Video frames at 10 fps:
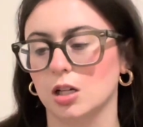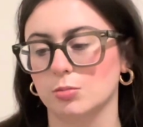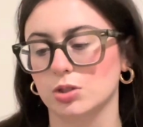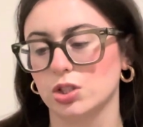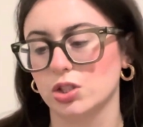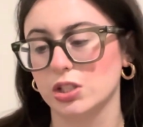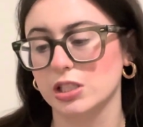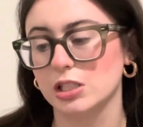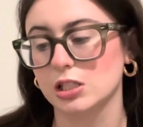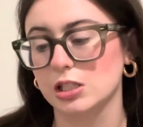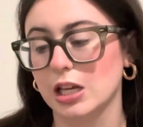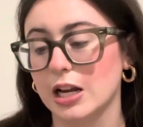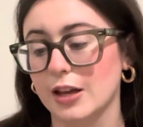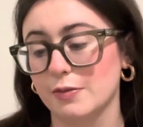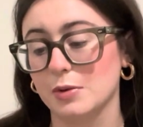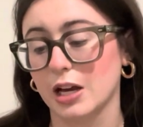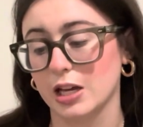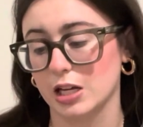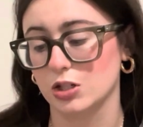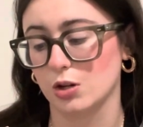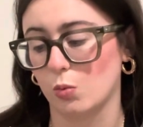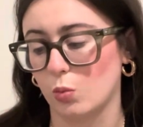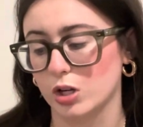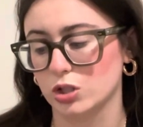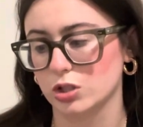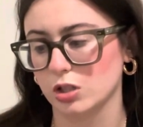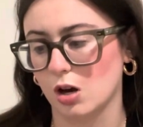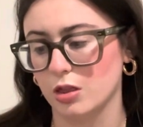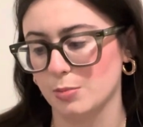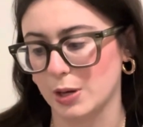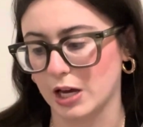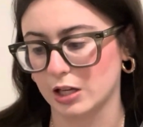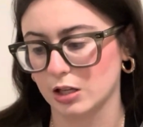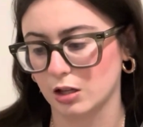she's an FBI agent, which on the back,